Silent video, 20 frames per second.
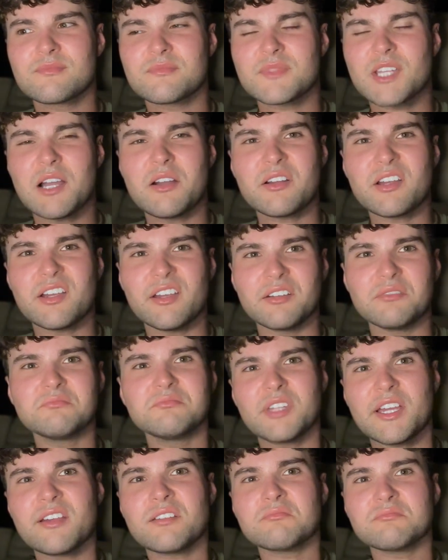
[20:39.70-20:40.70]
Okay,
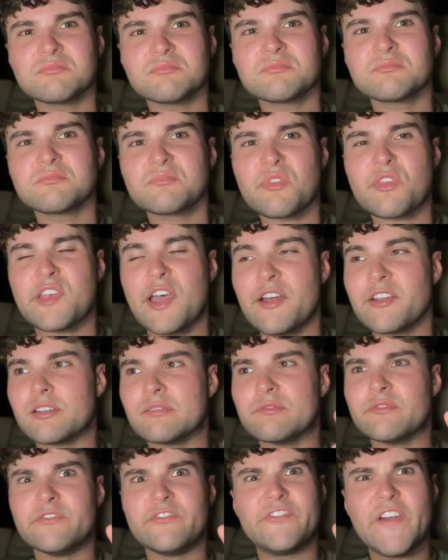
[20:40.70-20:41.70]
that sounded
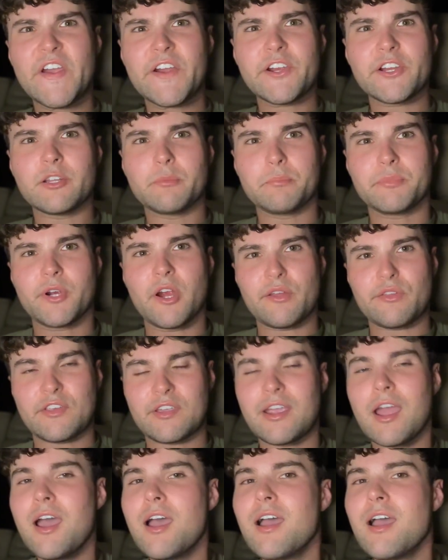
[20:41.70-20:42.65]
very depressing.